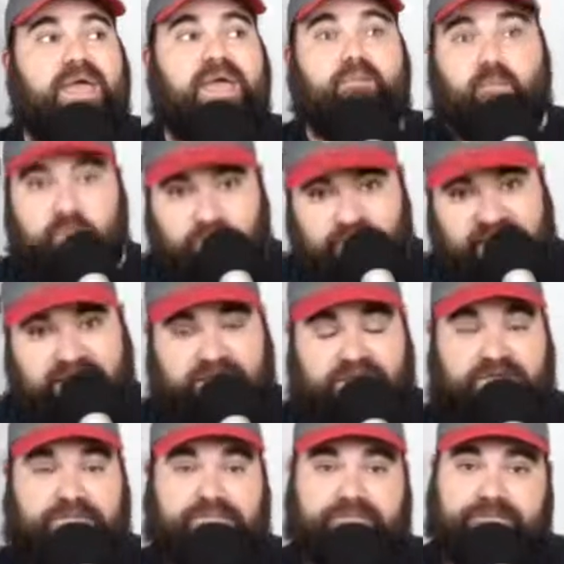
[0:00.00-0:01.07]

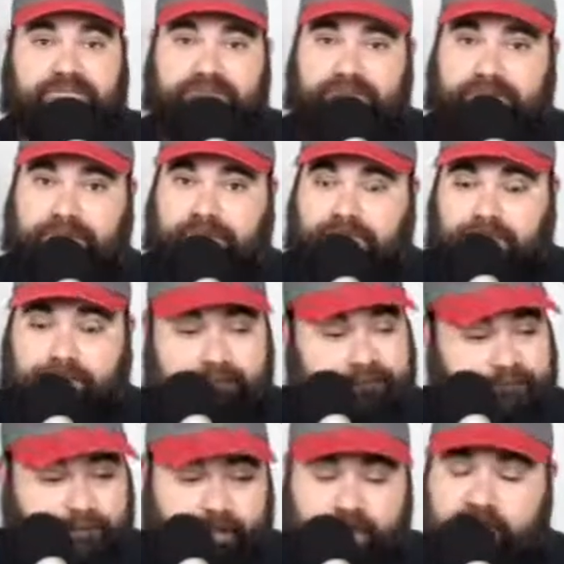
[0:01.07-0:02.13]

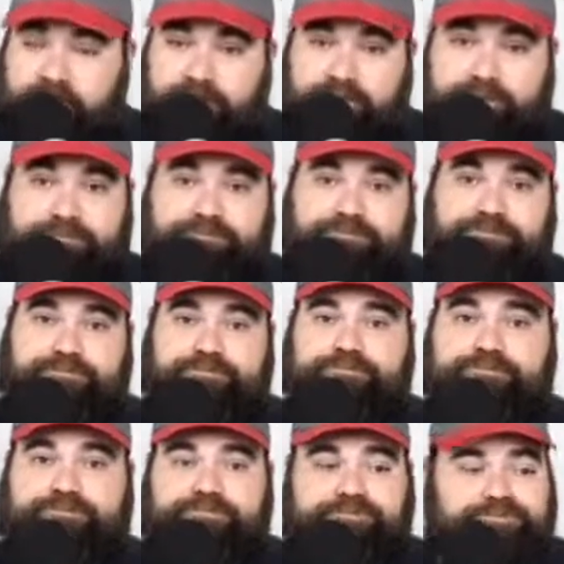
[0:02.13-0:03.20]

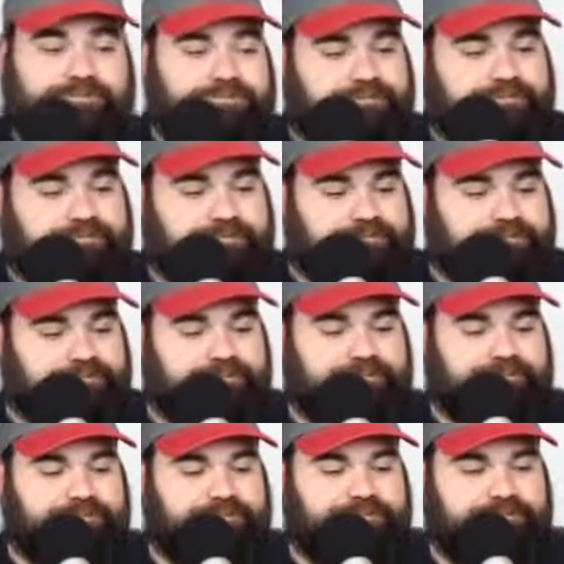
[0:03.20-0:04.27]

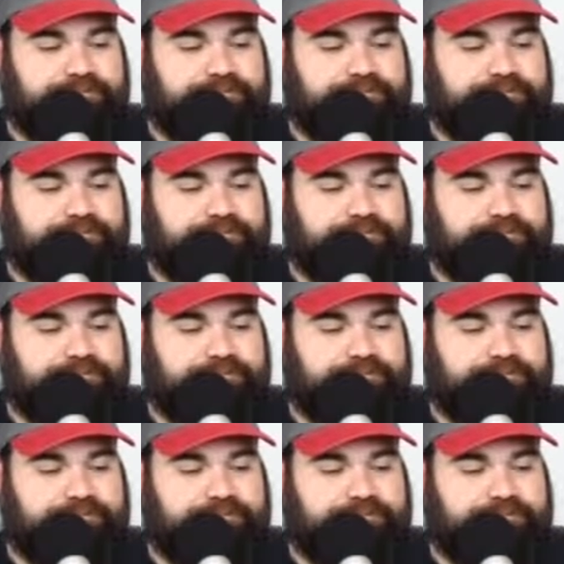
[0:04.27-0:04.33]
This person isn't speaking.